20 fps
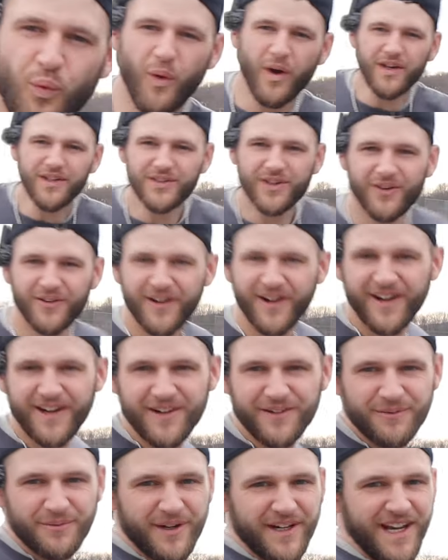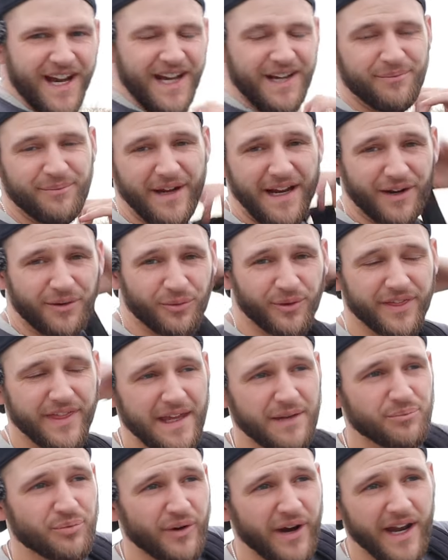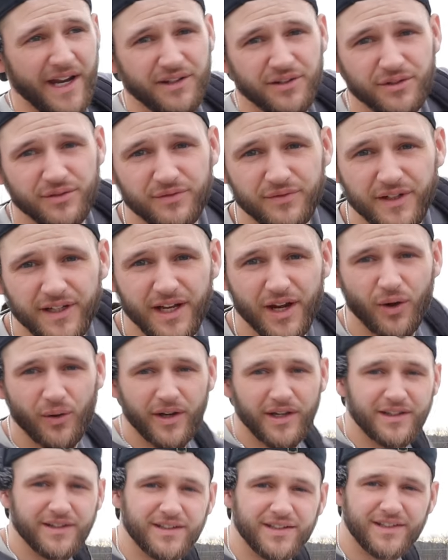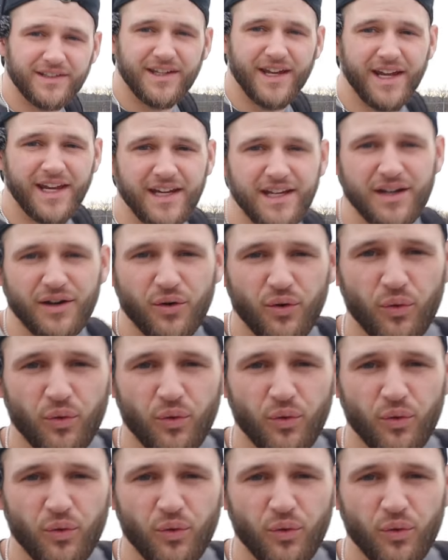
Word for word: What is going on everybody? I'm back with a brand new video and today